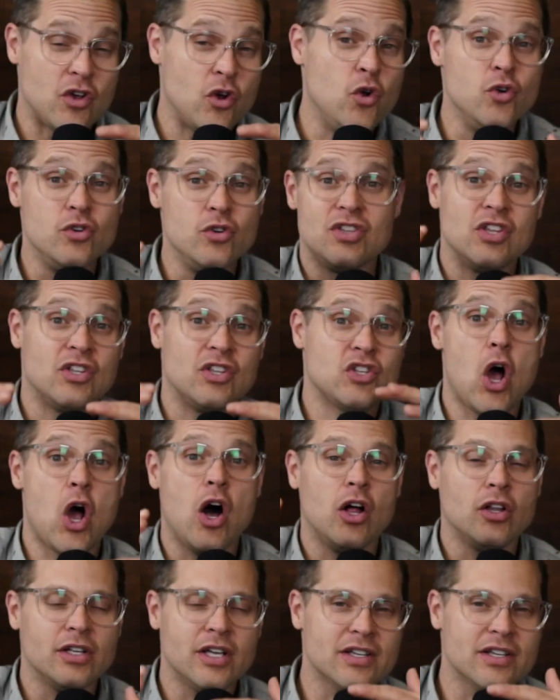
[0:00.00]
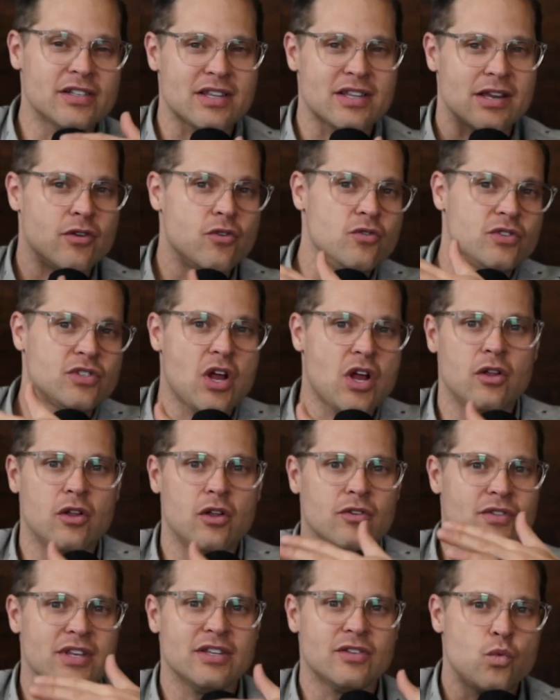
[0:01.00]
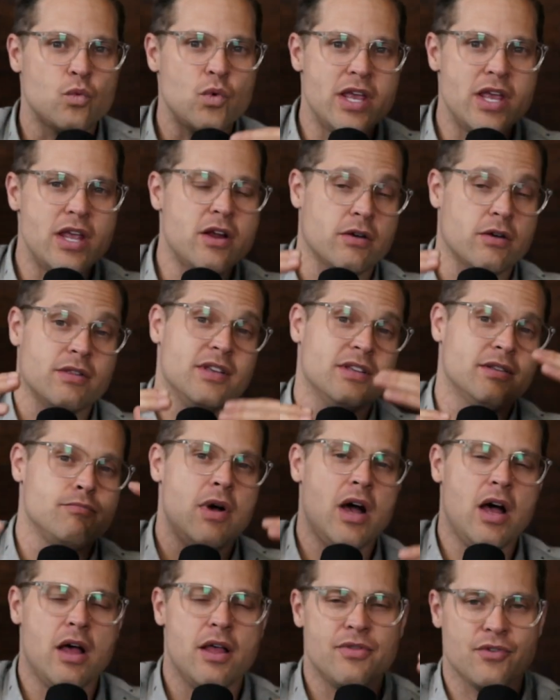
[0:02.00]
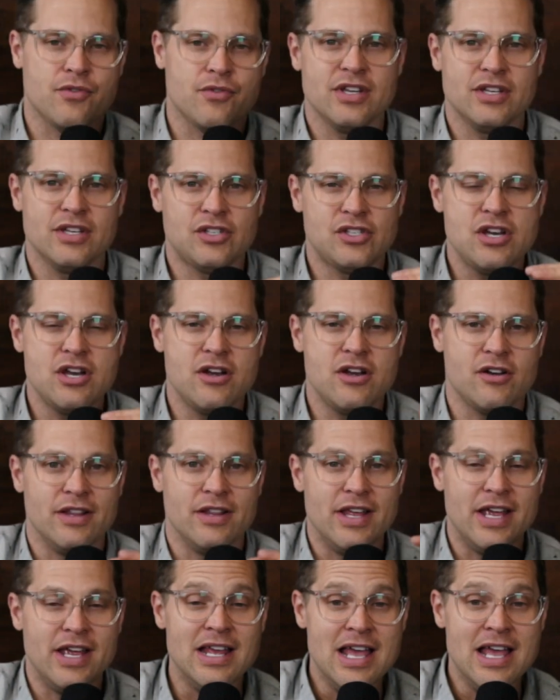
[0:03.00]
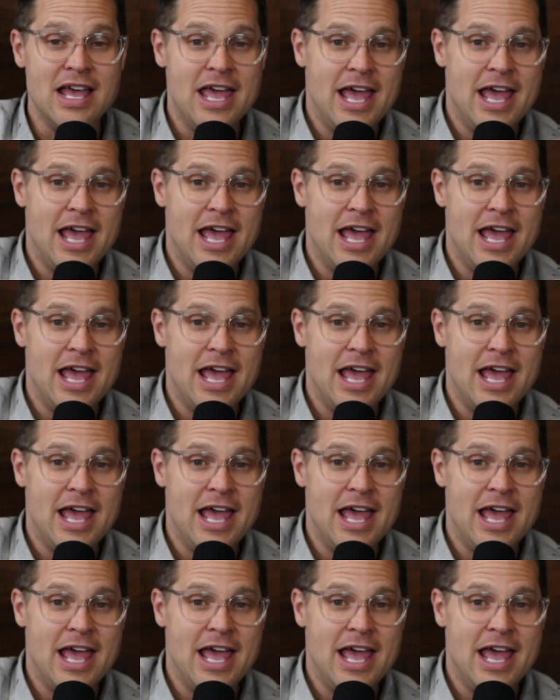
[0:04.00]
who's the tallest and who's taller this week or this month or this year. And then